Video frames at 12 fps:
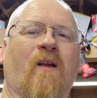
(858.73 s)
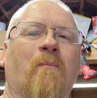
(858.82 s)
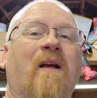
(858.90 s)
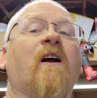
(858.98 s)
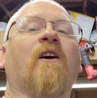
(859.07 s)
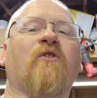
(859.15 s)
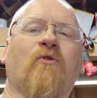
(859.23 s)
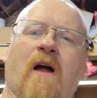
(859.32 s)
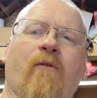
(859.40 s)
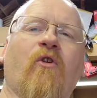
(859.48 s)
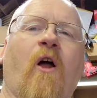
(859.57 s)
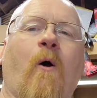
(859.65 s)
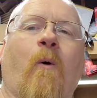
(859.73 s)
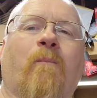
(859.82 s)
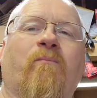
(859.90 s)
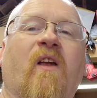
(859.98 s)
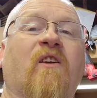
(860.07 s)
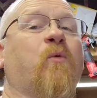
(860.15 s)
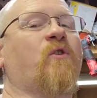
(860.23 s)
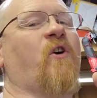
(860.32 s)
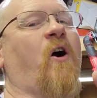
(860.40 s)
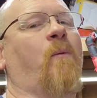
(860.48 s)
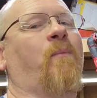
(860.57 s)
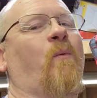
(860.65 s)
because you never know is when you're
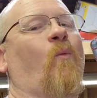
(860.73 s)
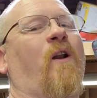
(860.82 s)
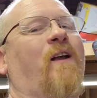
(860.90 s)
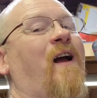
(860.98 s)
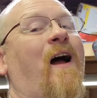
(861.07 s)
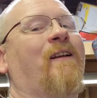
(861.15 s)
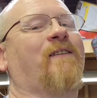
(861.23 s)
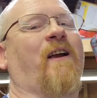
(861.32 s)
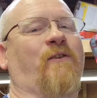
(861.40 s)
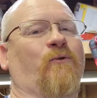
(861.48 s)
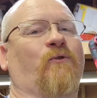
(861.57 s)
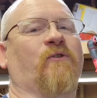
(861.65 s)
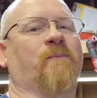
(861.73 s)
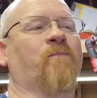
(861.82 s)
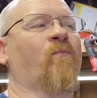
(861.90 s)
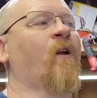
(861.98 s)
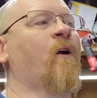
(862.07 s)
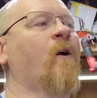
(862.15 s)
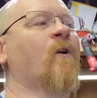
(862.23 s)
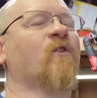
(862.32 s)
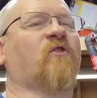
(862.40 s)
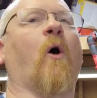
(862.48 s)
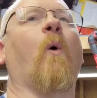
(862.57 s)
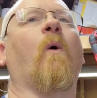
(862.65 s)
humbling one of God's angels.
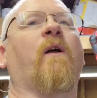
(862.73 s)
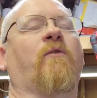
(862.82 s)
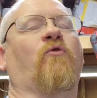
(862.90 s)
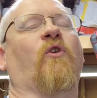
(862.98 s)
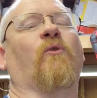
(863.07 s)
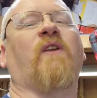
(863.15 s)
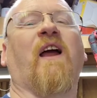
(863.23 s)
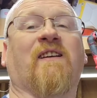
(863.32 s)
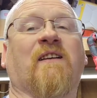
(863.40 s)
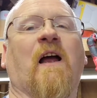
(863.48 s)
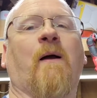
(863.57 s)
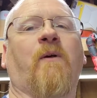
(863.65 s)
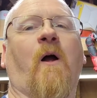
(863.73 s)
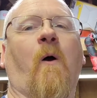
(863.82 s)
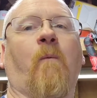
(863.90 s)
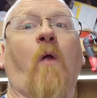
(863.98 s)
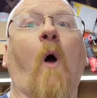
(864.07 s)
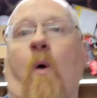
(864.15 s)
So until next time, y'all.